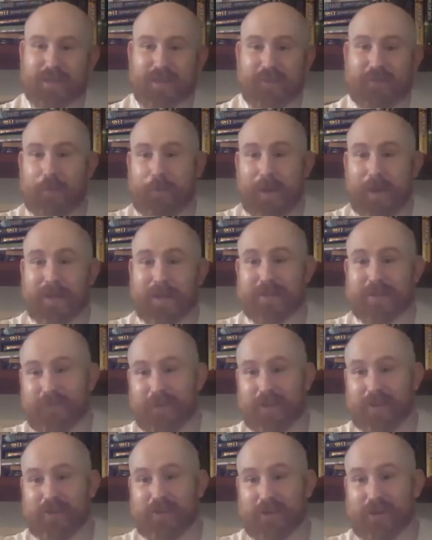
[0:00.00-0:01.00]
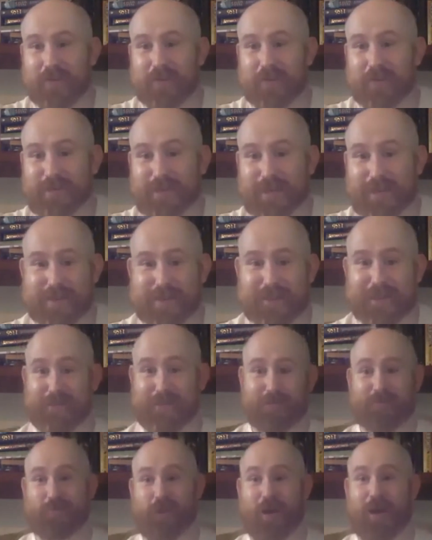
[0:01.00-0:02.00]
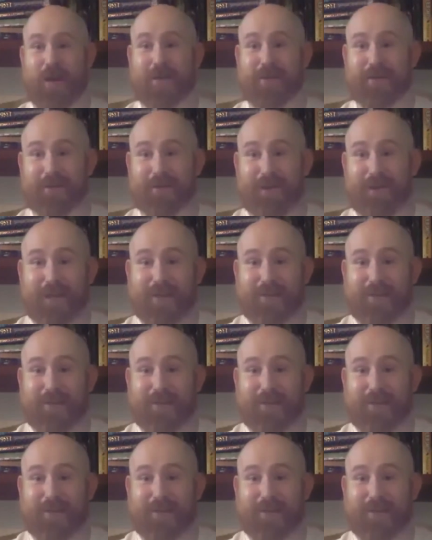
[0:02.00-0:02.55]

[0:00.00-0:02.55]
If you pass your first driving test, grand. But